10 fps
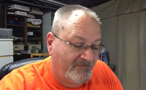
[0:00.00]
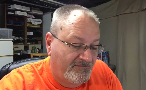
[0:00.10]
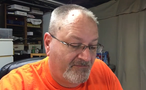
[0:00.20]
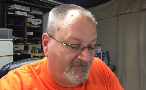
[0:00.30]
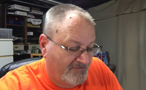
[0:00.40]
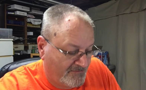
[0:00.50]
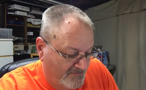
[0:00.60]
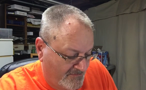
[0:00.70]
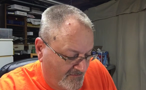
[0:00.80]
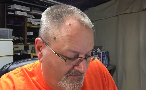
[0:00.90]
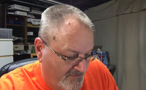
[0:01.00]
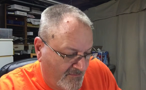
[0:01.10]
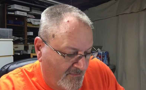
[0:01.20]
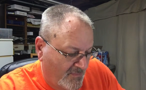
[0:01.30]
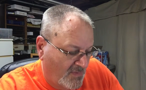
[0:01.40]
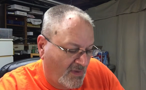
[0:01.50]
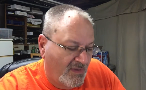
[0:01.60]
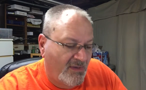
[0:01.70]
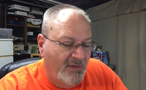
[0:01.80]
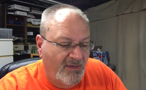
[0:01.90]

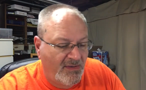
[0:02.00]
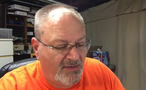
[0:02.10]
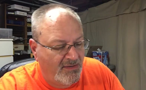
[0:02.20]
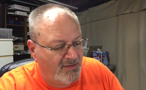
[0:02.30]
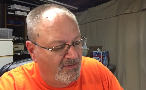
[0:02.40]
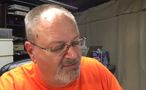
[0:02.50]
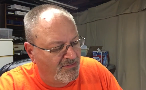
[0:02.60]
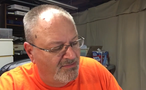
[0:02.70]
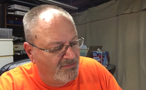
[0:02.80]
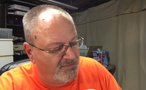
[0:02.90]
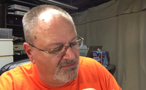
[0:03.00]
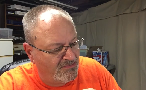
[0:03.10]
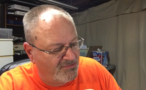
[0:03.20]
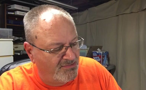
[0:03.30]
[no speech]